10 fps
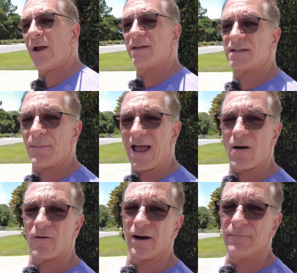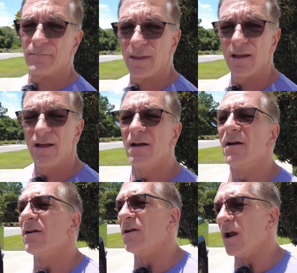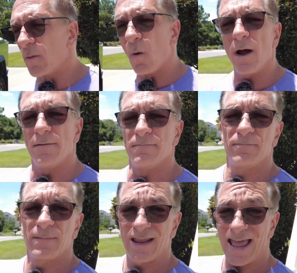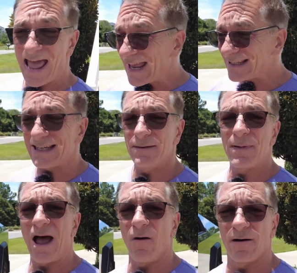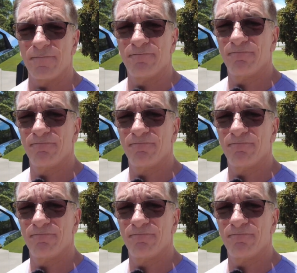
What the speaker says: ways to power it. Number one, AC power.